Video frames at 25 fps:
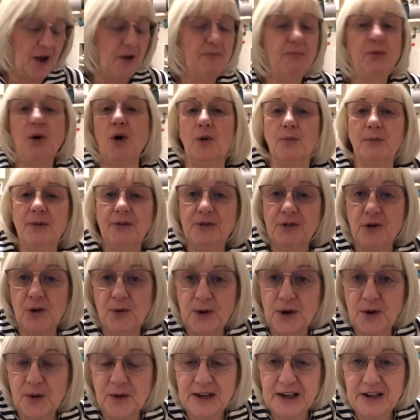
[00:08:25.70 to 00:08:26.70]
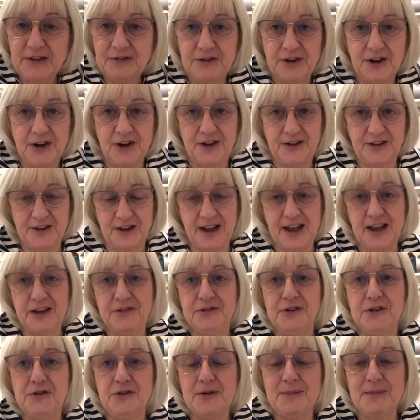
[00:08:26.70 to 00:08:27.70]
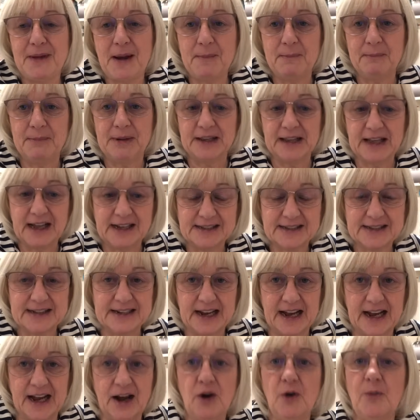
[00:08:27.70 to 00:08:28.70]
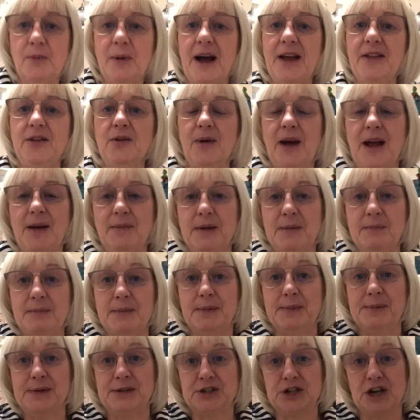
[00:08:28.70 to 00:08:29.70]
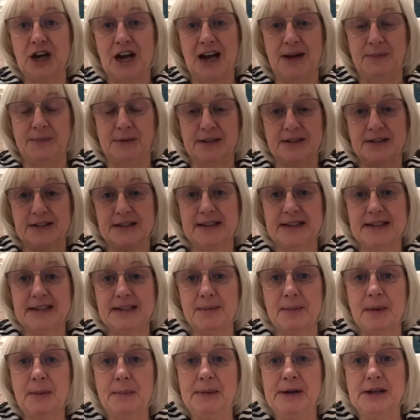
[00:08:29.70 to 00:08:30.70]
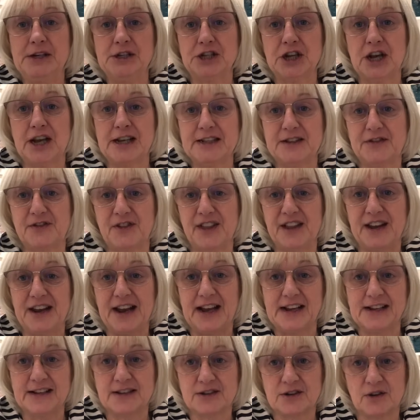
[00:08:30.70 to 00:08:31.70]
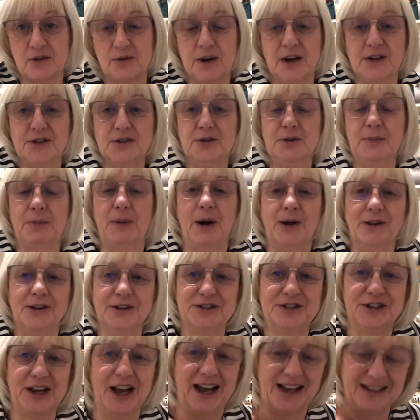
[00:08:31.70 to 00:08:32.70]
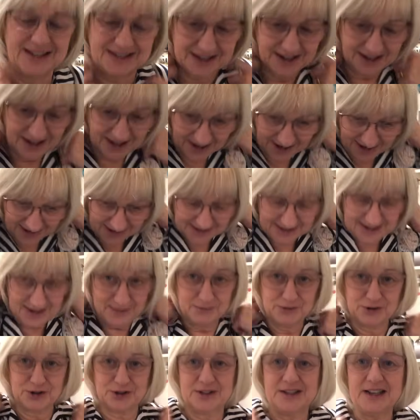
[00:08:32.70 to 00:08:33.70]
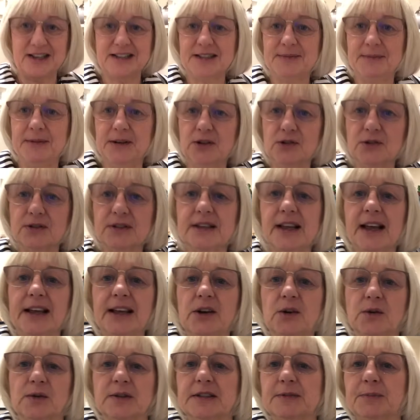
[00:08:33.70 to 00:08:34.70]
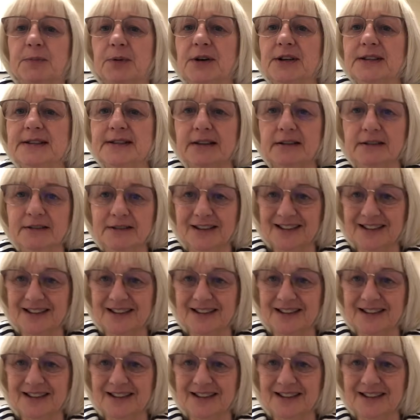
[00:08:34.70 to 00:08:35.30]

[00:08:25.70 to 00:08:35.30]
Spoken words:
But before we go any further, if you remember last night, oh, by the way, I'm in my pyjamas. These are my PJs for the night, so I do apologise. Tim just said to me, it looks like you're going to prison.